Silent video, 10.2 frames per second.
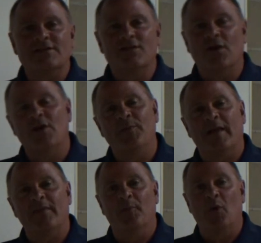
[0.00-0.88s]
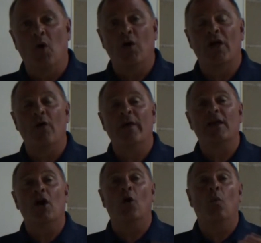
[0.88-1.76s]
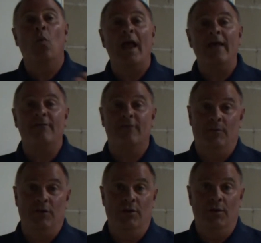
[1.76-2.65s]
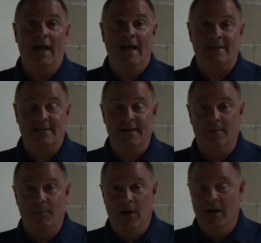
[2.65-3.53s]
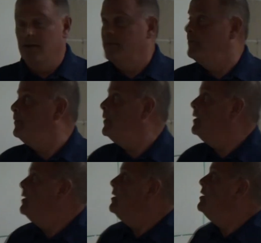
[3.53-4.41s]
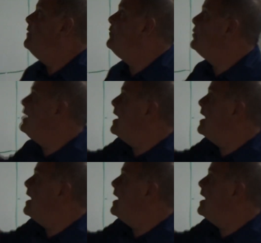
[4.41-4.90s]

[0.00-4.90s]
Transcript: let's talk about the ball going away from you as the umpire. If you're